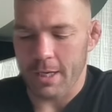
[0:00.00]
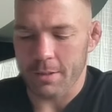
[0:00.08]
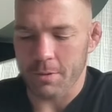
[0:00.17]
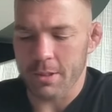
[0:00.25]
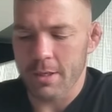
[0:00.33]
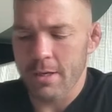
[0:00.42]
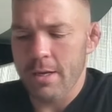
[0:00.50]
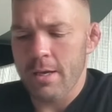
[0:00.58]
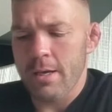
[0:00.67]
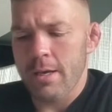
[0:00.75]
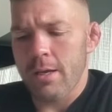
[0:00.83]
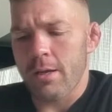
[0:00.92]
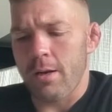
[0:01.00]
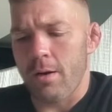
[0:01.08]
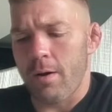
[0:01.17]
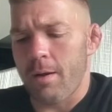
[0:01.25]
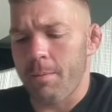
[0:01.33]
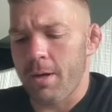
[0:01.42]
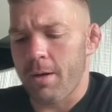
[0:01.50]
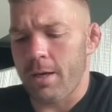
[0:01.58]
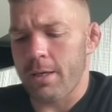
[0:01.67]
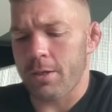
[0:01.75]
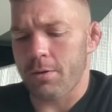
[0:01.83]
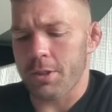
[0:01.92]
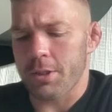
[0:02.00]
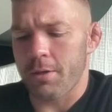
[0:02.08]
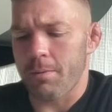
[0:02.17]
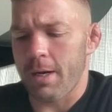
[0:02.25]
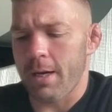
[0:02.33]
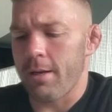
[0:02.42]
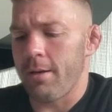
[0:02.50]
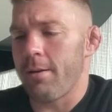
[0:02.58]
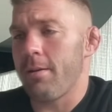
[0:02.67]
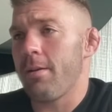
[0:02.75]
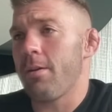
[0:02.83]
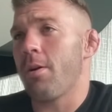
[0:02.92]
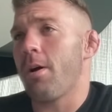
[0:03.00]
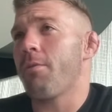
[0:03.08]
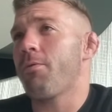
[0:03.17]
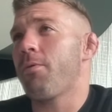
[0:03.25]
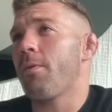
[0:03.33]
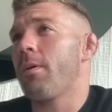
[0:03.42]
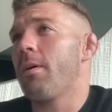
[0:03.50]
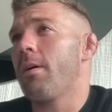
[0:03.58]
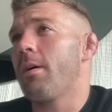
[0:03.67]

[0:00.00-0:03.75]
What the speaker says: tax was, as a Christian man, and I've